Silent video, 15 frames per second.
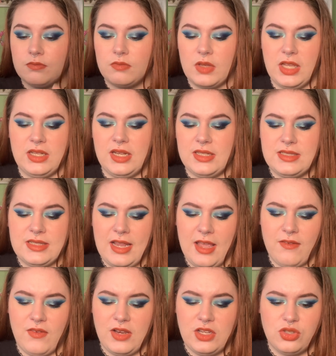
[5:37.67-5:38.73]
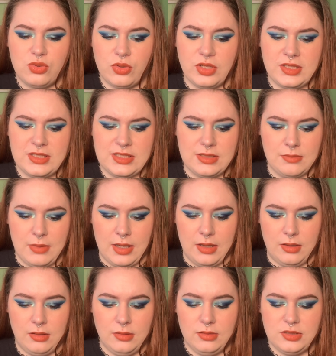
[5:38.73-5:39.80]
It doesn't have any sort of
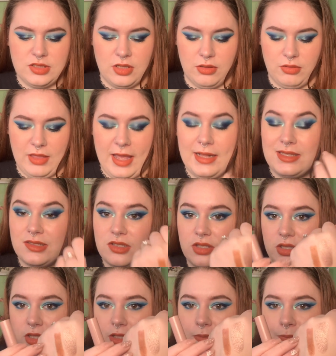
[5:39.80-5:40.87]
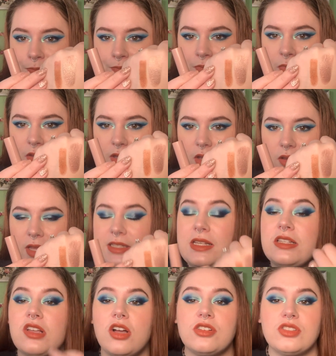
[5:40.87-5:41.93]
smell, so that's good. This is
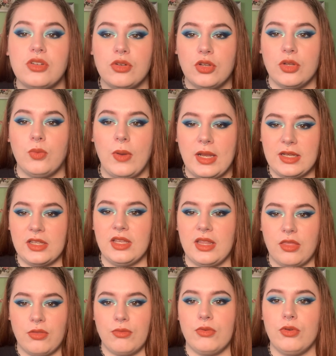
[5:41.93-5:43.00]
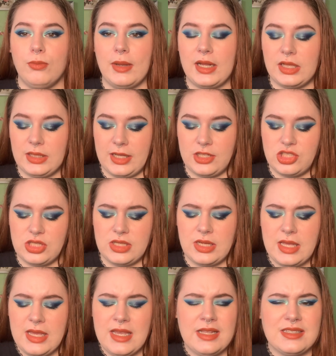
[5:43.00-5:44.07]
also a good way to get through my collection.
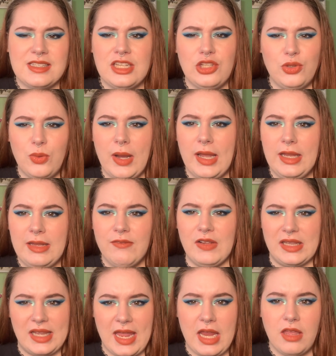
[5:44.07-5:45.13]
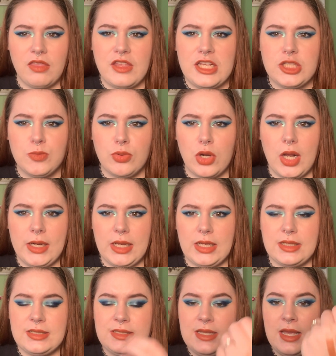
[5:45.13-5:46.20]
See, do I even like these
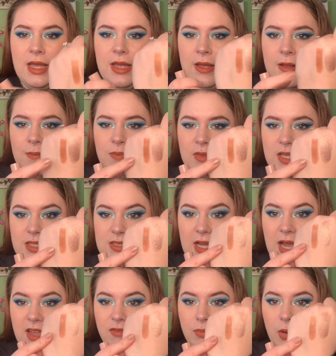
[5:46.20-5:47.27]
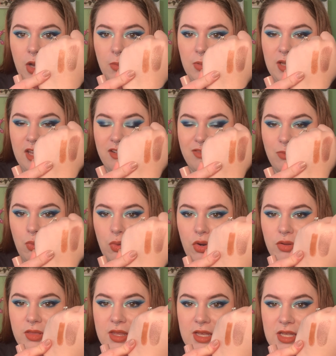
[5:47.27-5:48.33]
products? Because I've probably have
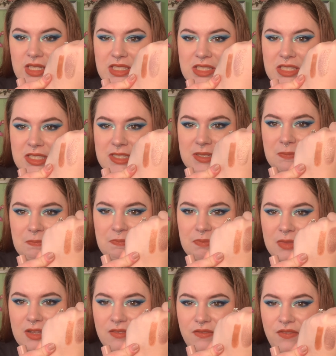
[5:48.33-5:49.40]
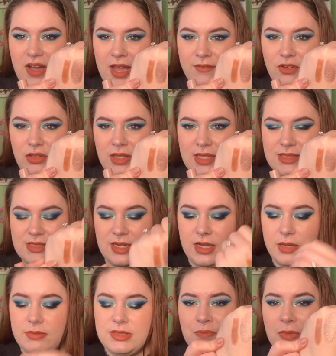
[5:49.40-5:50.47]
worn this 5 or less
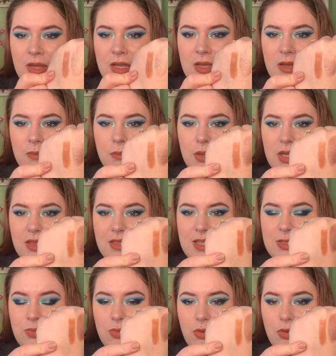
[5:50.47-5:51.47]
times. But this will